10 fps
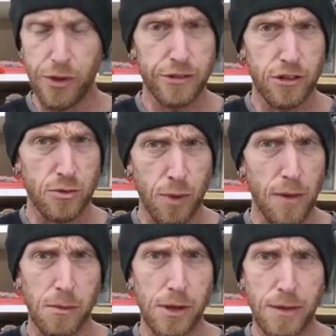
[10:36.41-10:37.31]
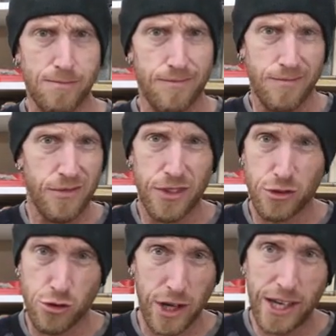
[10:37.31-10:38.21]
This is probably the
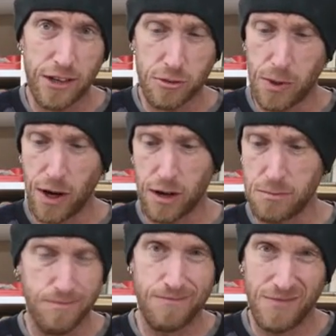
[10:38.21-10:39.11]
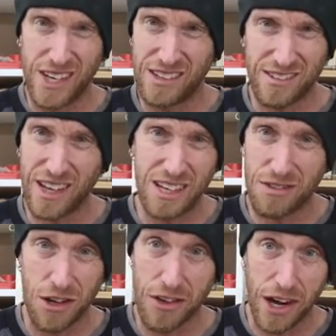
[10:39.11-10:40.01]
trickiest part, and it's not
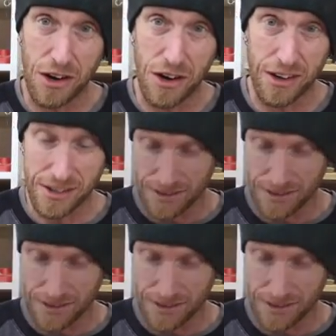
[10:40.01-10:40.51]
even all that hard.